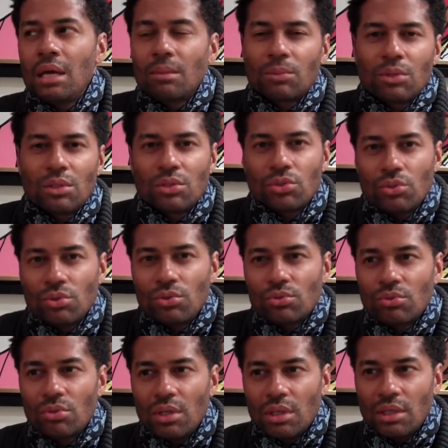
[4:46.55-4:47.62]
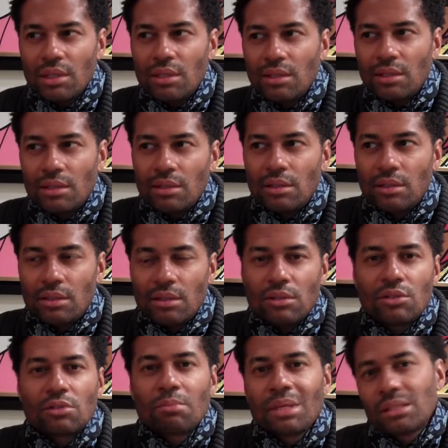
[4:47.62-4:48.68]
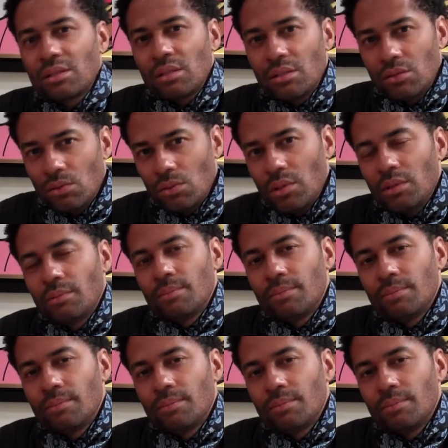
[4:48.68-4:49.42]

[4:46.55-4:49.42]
I'm going to do another domestic tour.